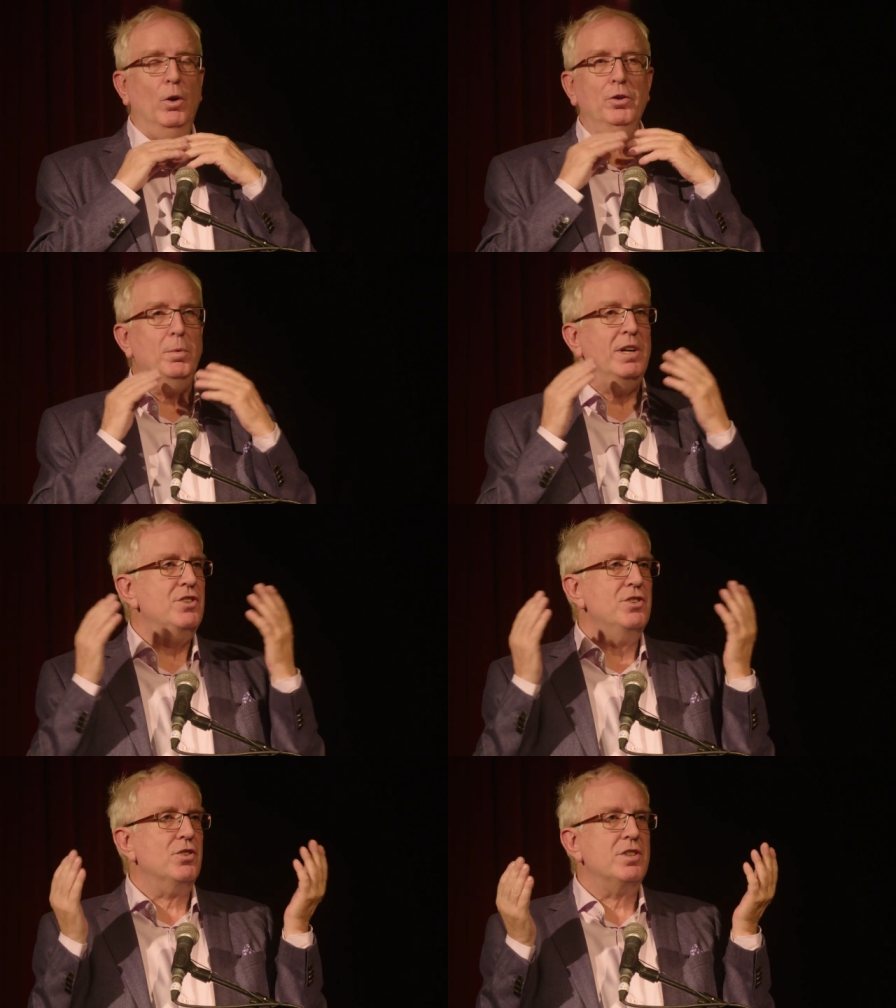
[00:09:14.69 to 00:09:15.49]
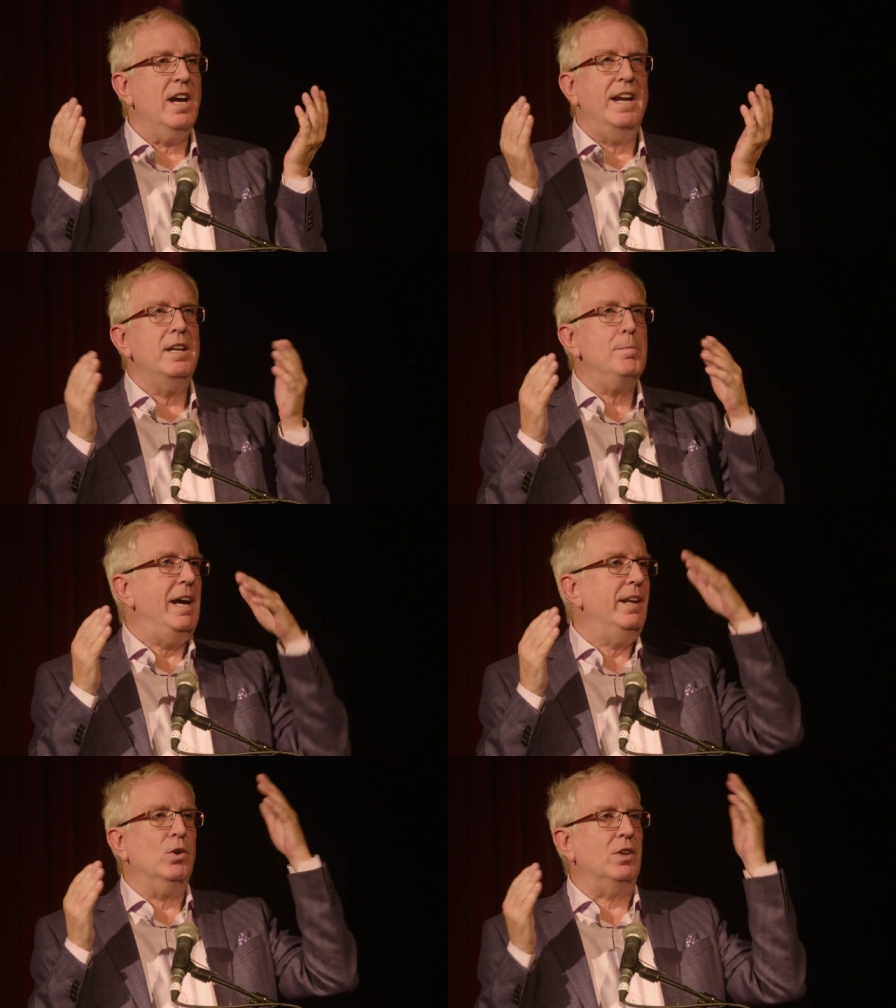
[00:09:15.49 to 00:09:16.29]
Otherwise, she's just lying in the
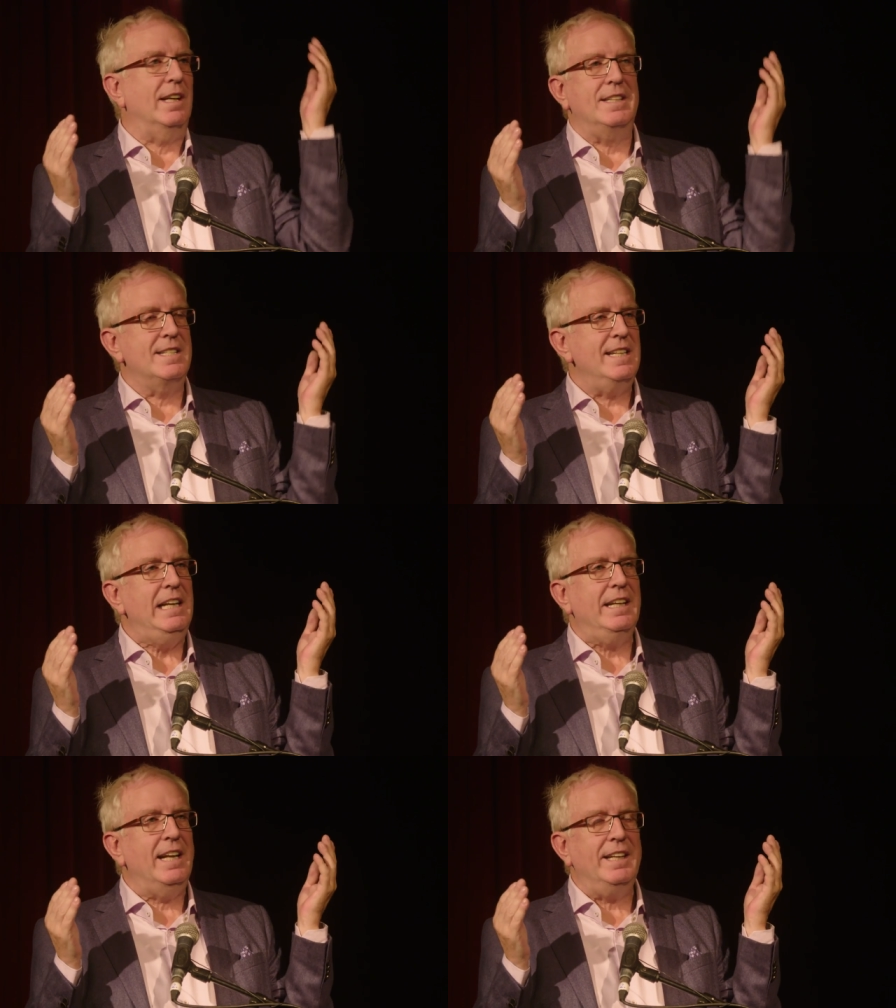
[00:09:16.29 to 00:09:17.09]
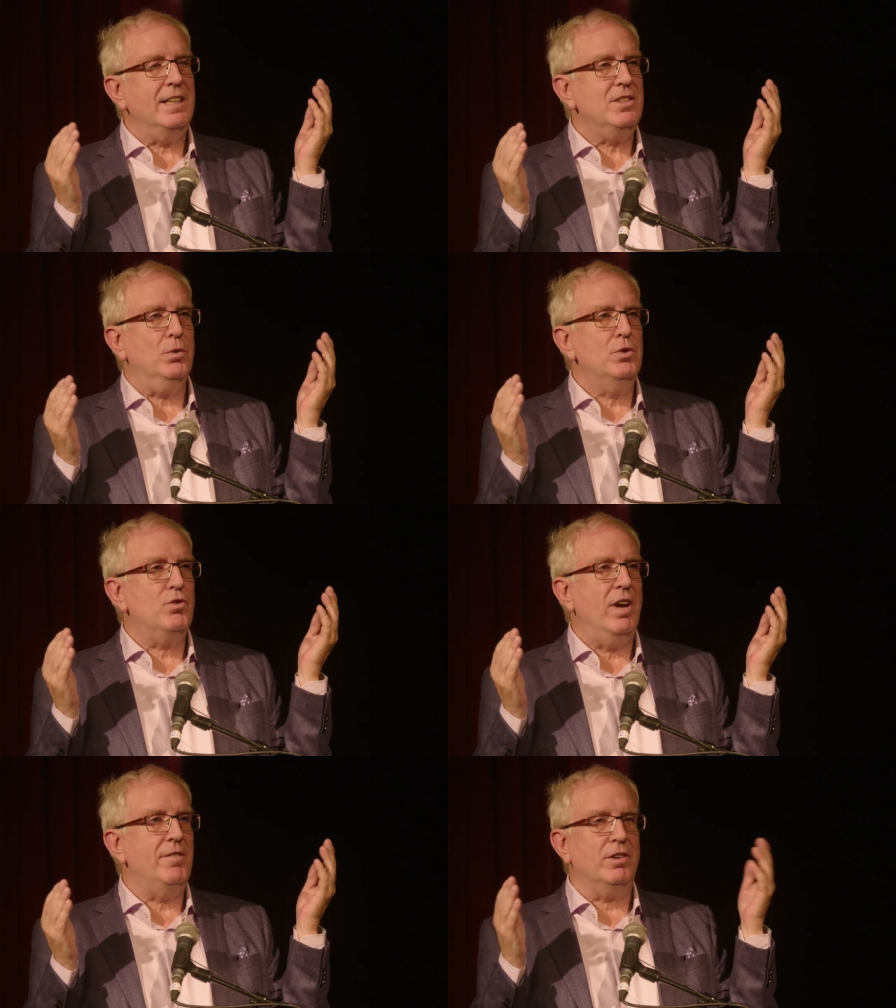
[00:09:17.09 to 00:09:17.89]
bed looking at the ceiling, and that's going to
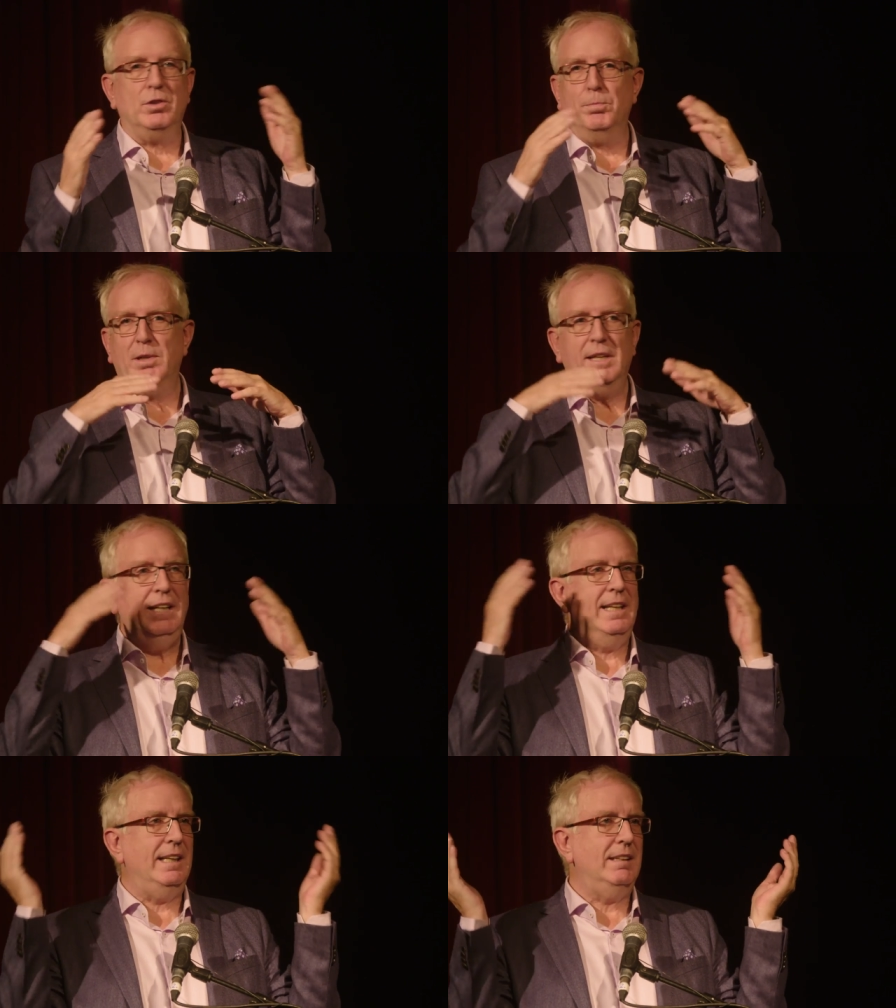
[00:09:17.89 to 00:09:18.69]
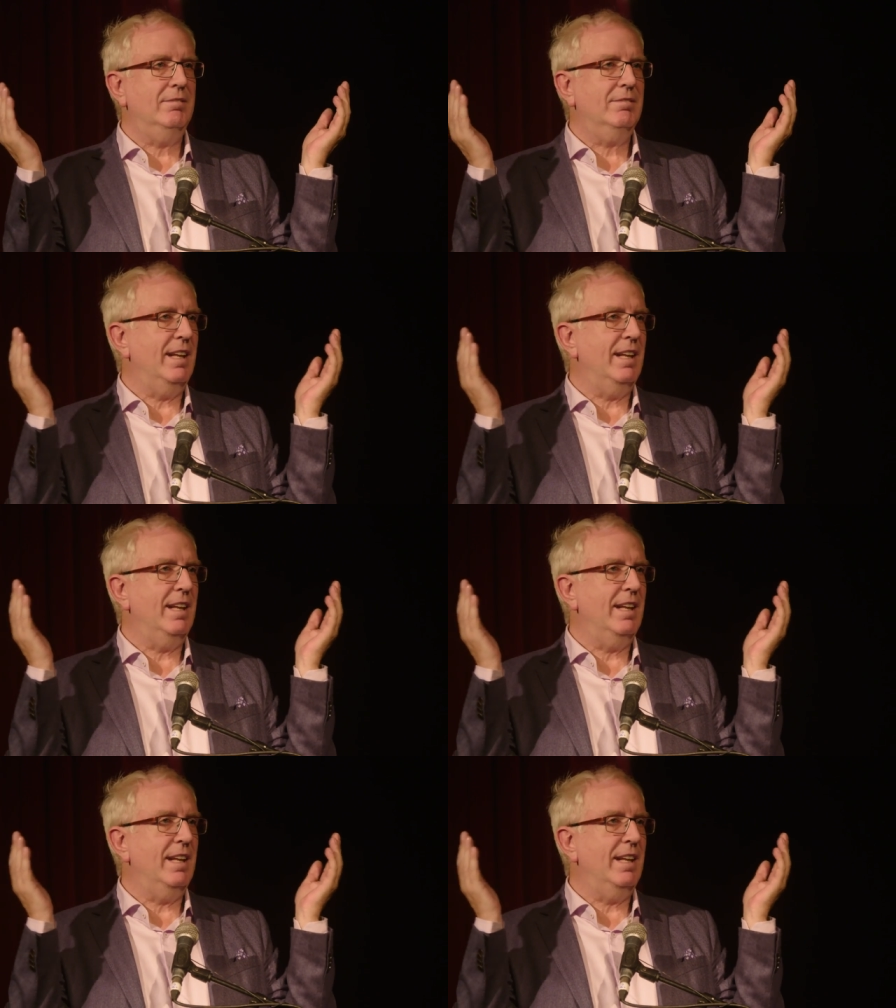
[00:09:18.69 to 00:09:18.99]
drive her completely.